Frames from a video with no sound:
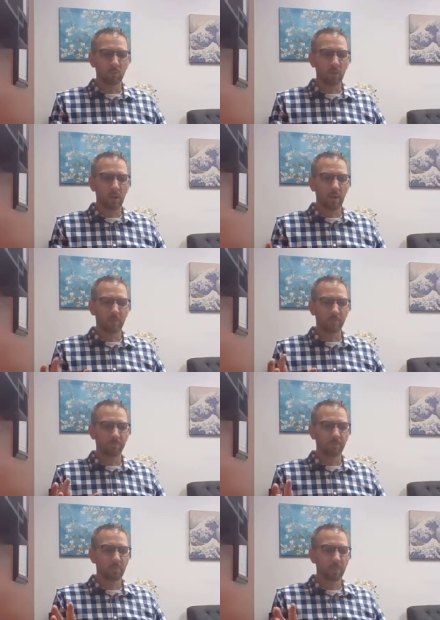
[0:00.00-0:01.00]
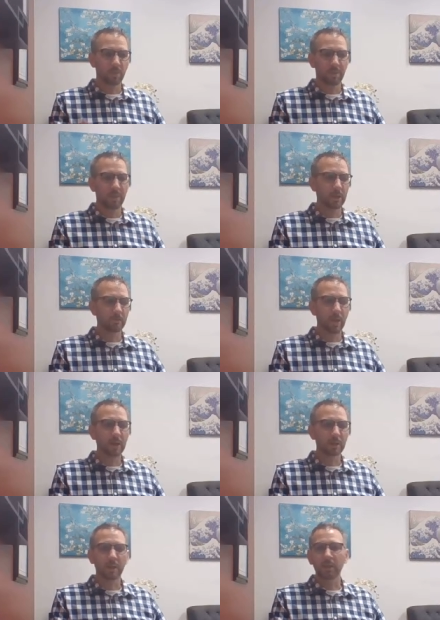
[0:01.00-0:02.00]
um,
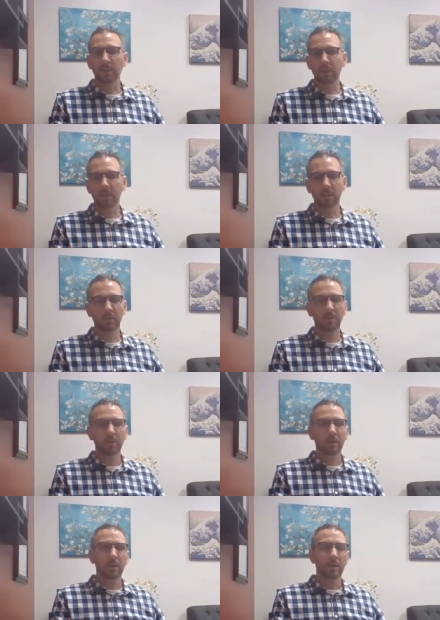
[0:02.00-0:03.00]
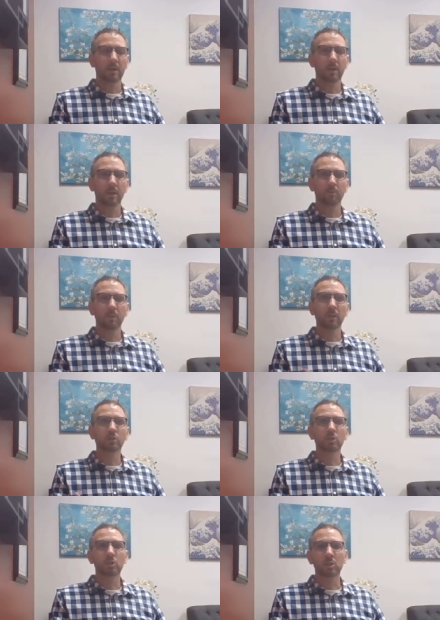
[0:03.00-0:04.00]
eradicate any
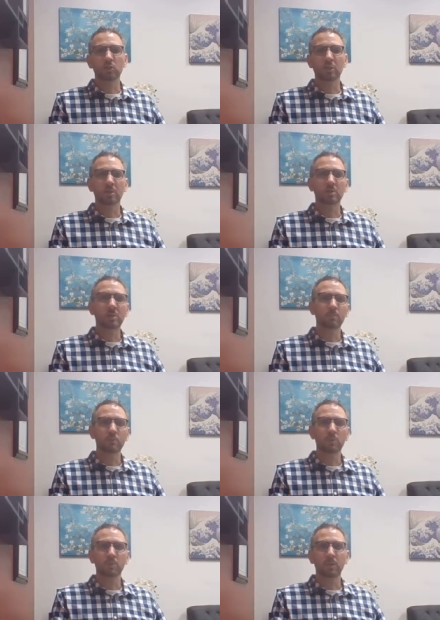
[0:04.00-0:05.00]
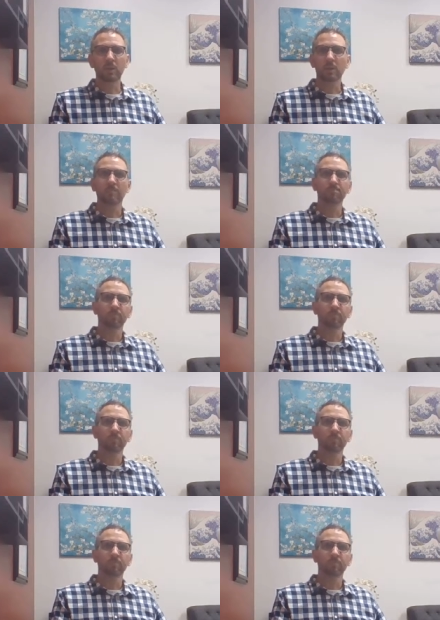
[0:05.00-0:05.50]
religious teaching that seems to be